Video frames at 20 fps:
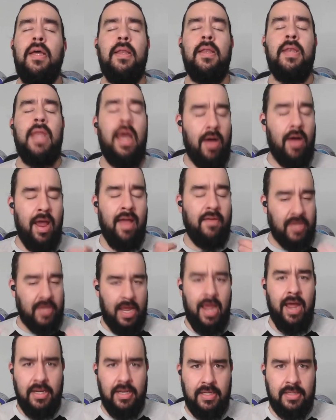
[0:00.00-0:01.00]
Now, I have to
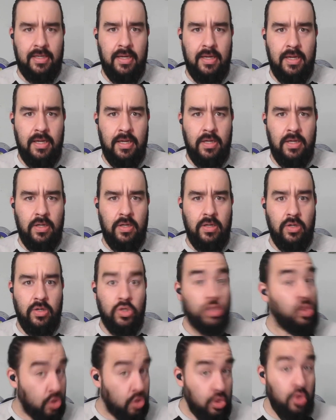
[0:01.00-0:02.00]
ask,
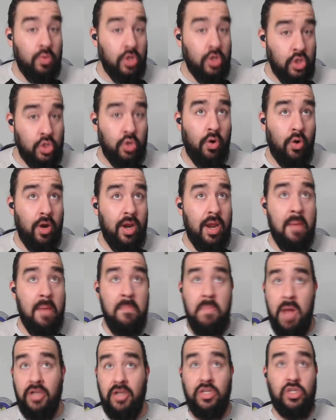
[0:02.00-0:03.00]
do you enjoy
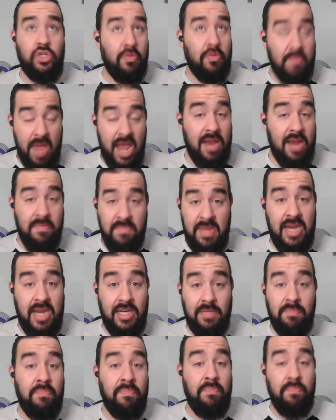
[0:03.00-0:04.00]
Monster Man
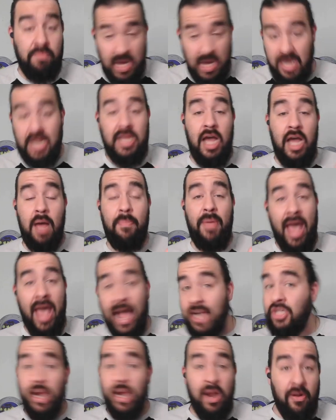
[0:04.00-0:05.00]
Meat beating up
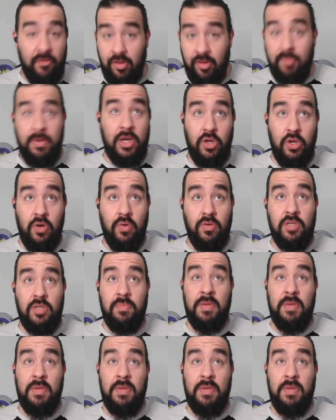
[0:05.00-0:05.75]
agile flippy dudes?